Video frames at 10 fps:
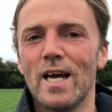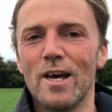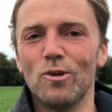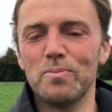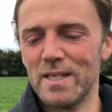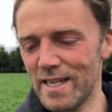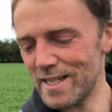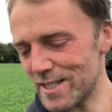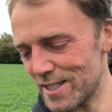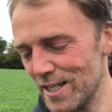and
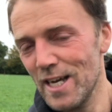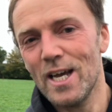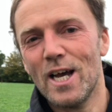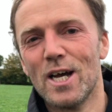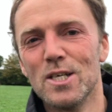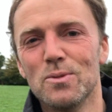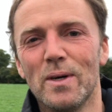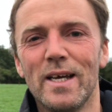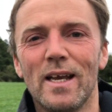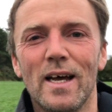updated as
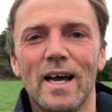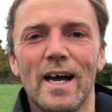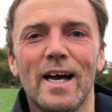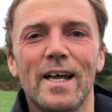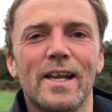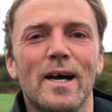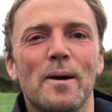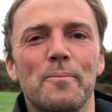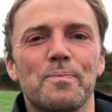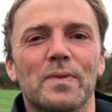well. And
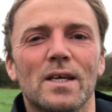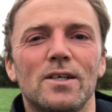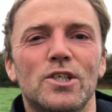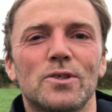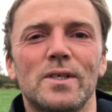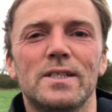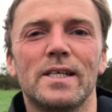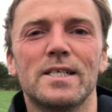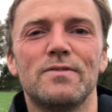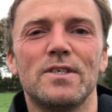I'll show you in the
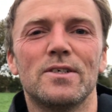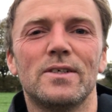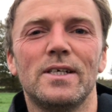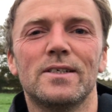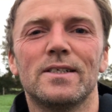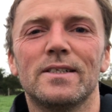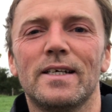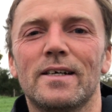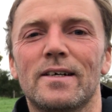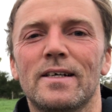next video here. They're
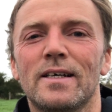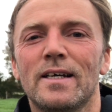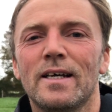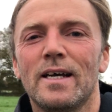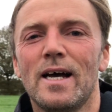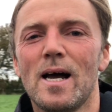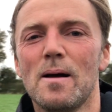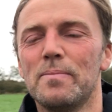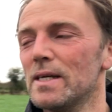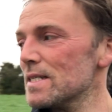there,
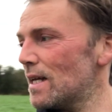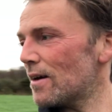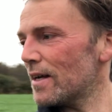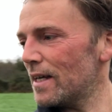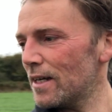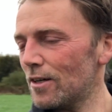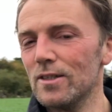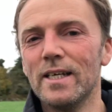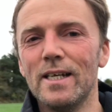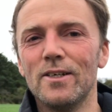happy as Larry. All
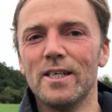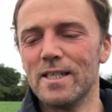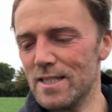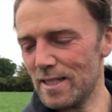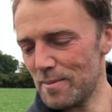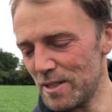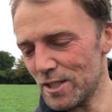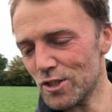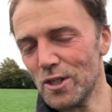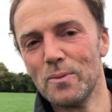they like is a bit
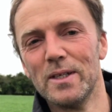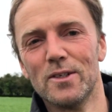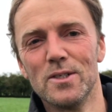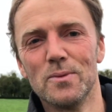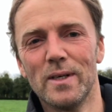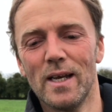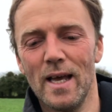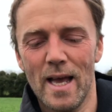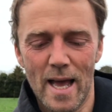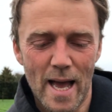of dry weather as well.
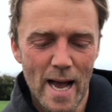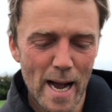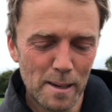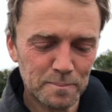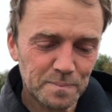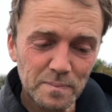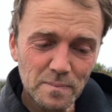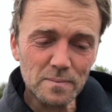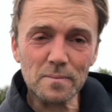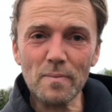
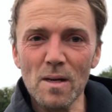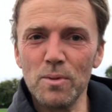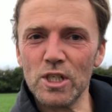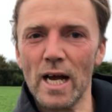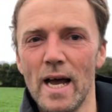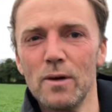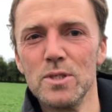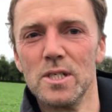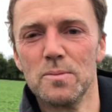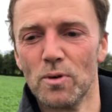But yeah,
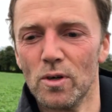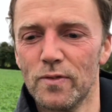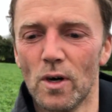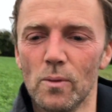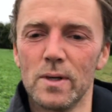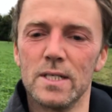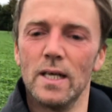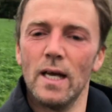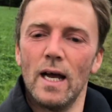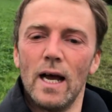housing is brought forward
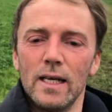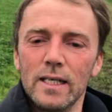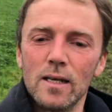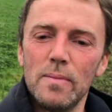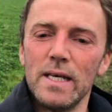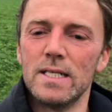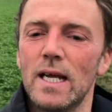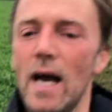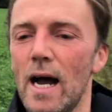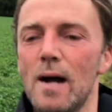a little bit
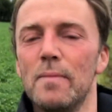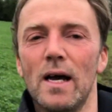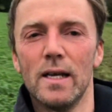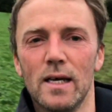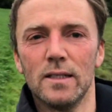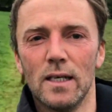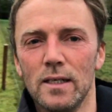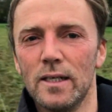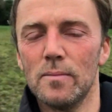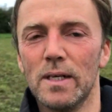and a
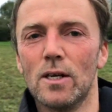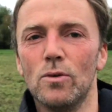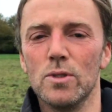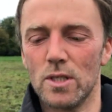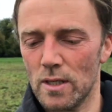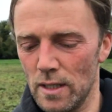little bit closer